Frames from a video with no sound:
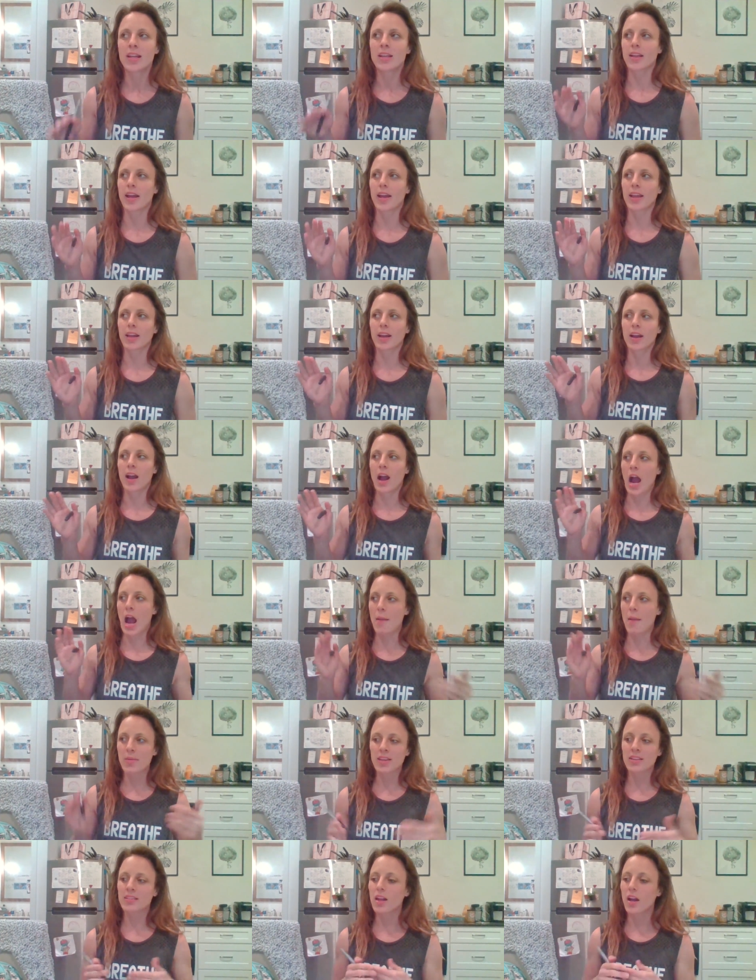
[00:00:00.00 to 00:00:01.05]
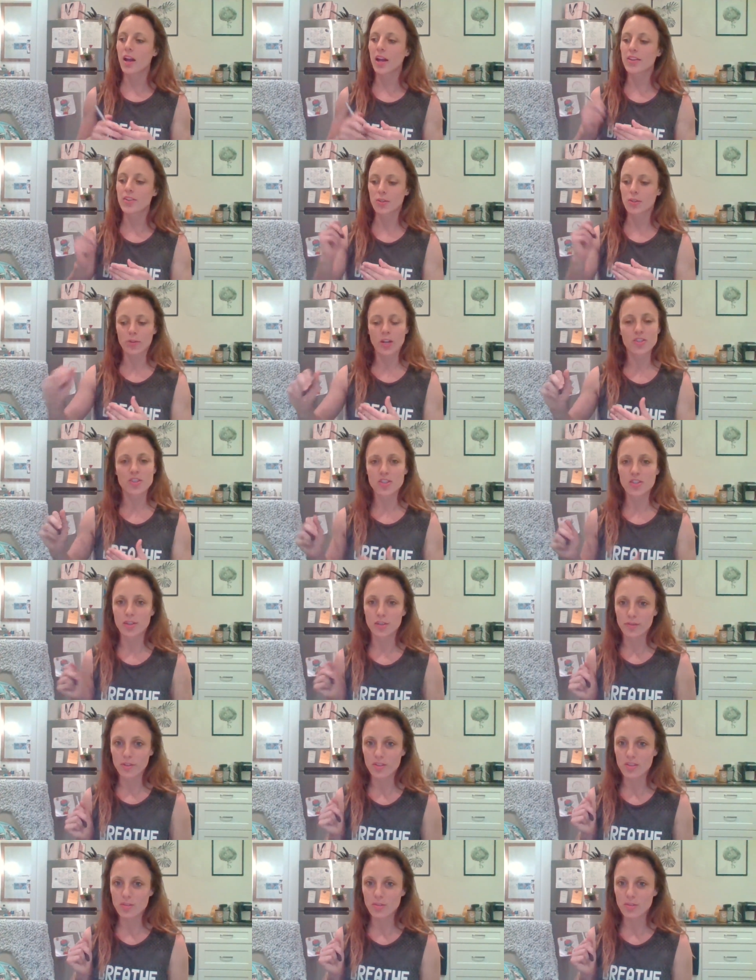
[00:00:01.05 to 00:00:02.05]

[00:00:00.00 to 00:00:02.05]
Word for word: like I'm in line to register for